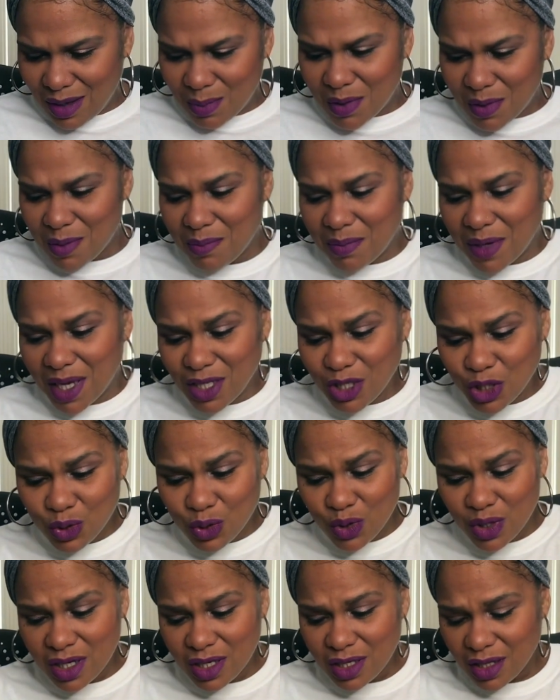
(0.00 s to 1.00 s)
But make
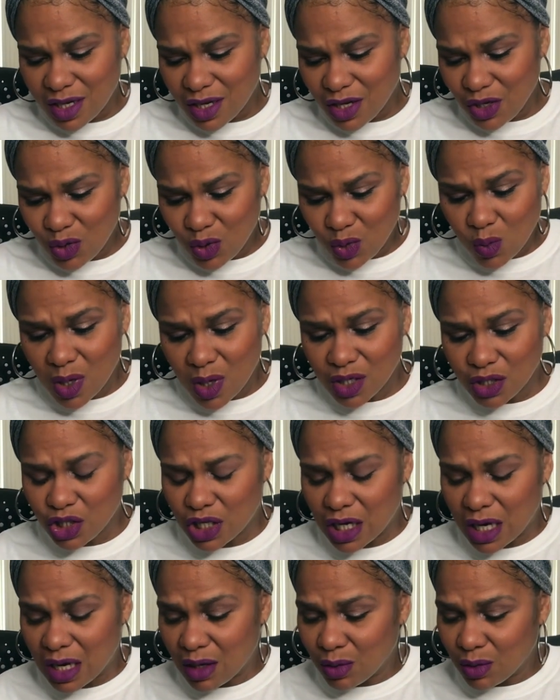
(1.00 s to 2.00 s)
sure that you watch
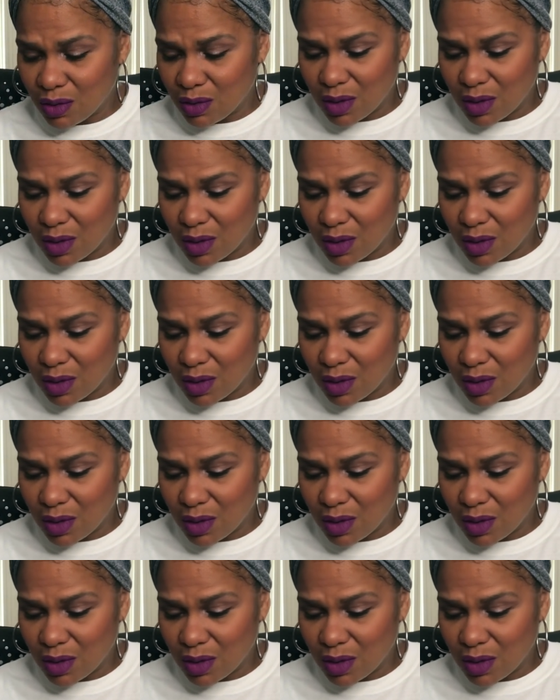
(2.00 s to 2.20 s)
out.